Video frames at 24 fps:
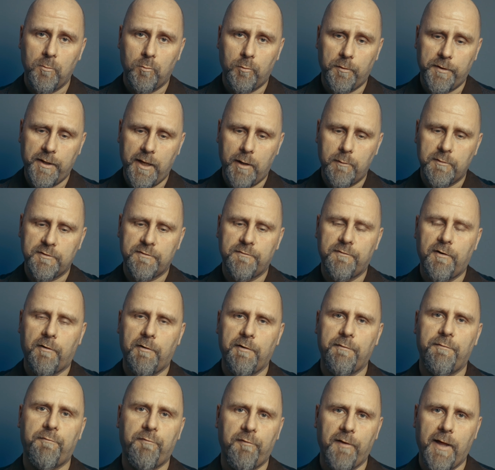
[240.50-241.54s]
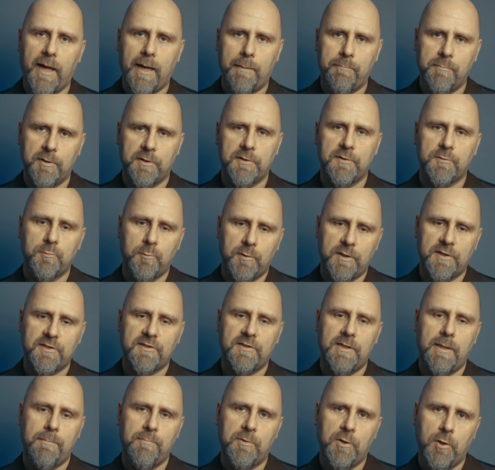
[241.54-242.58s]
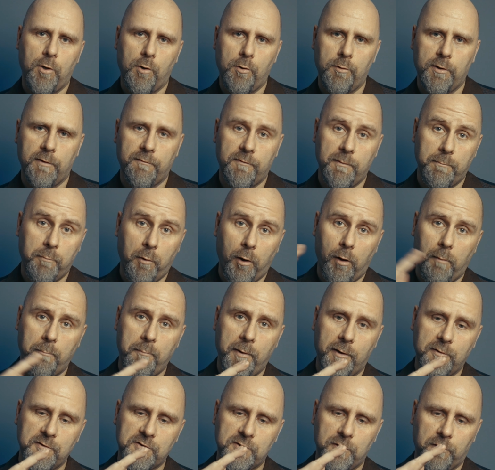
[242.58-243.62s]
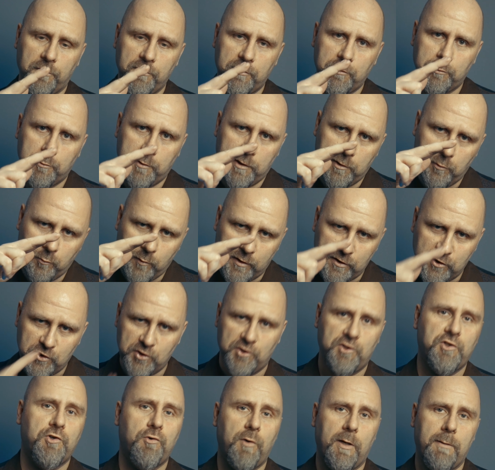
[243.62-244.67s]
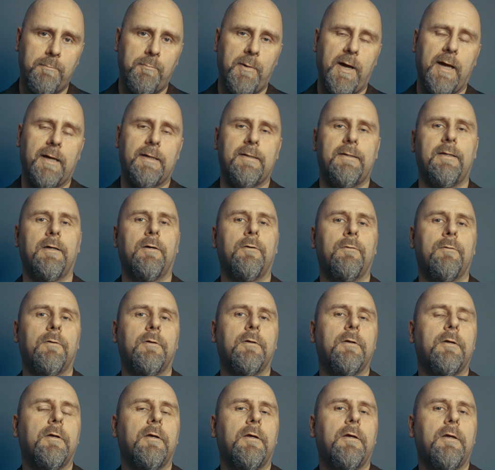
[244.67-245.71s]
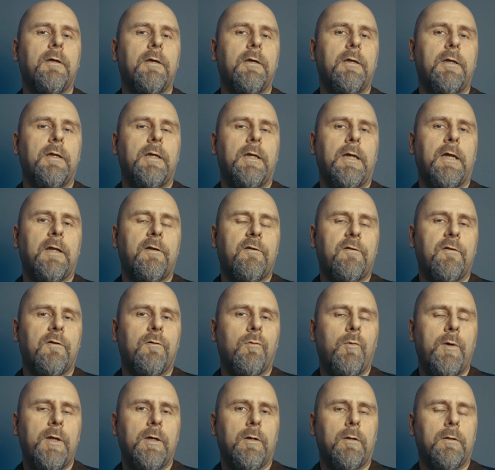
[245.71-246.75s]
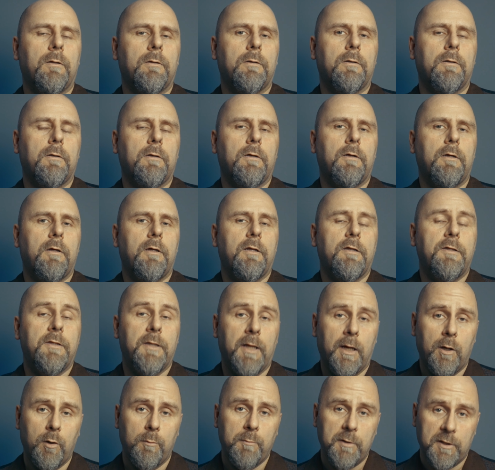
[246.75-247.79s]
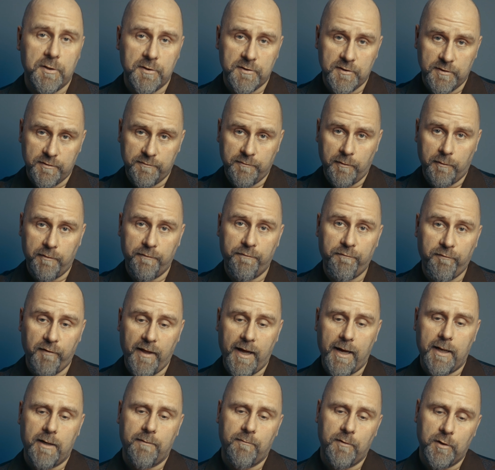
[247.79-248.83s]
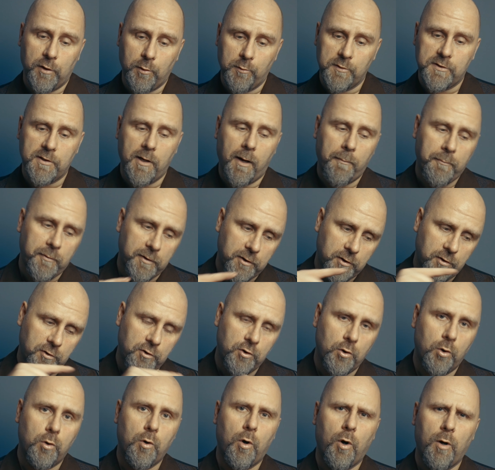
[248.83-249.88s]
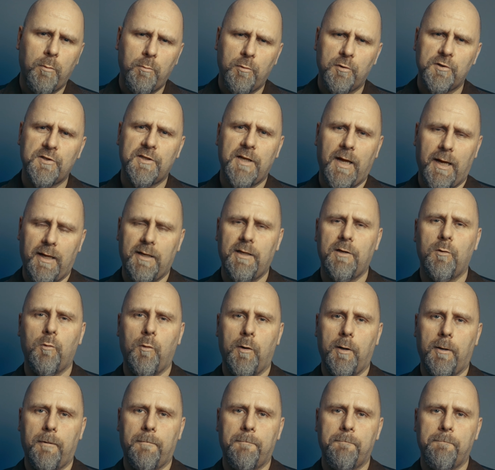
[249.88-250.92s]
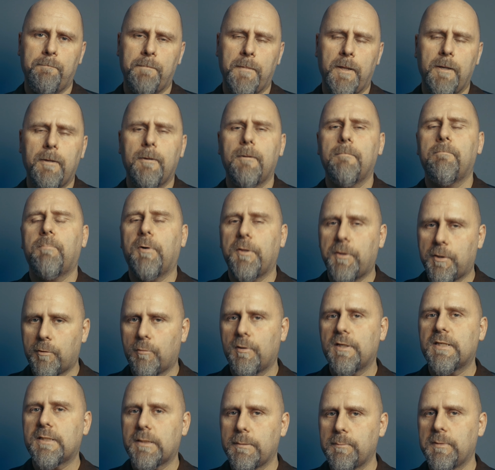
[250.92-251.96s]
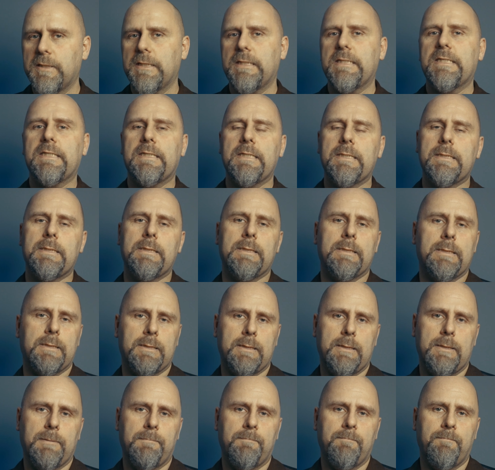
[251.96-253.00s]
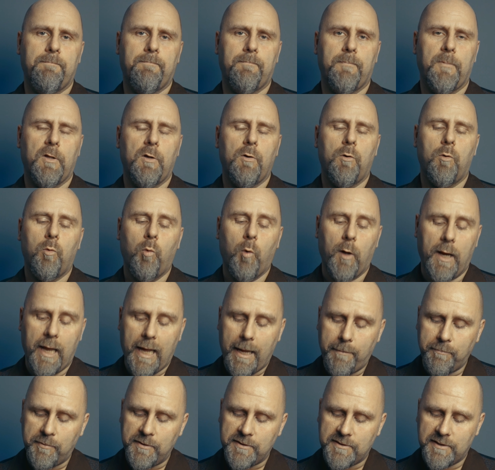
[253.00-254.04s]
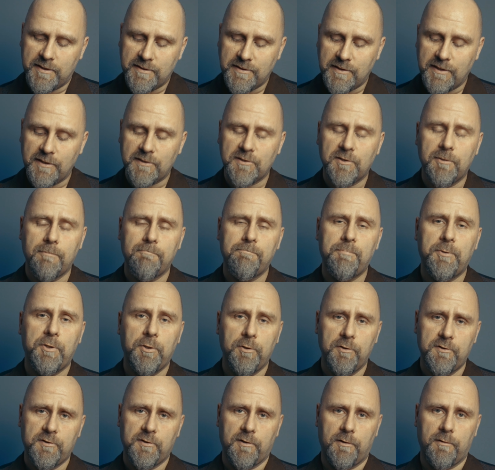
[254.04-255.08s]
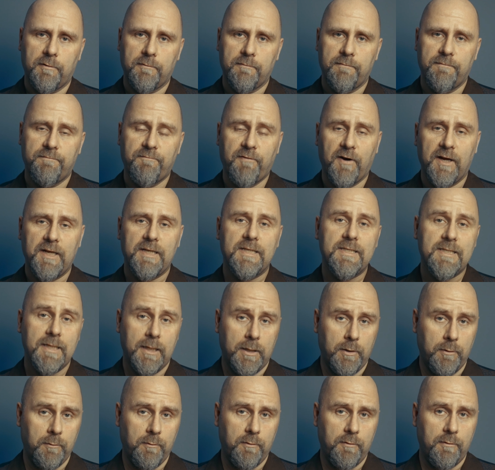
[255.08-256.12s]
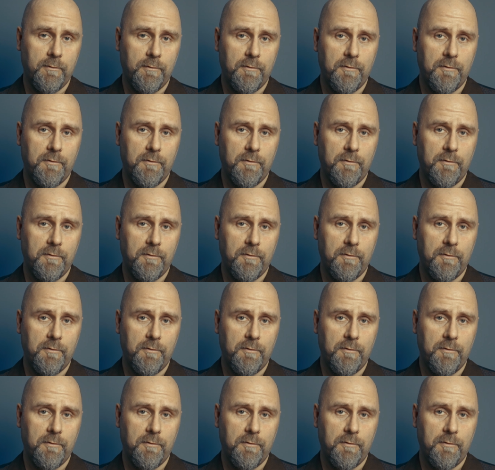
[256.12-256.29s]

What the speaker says: Well, now it's very flat, because with a steep cone, if the ball bounced onto it, it went straight back down into the wheel. Now, because it's very flat, if it goes up, it could go almost anywhere. But there is some consistency. What happens is this computer finds out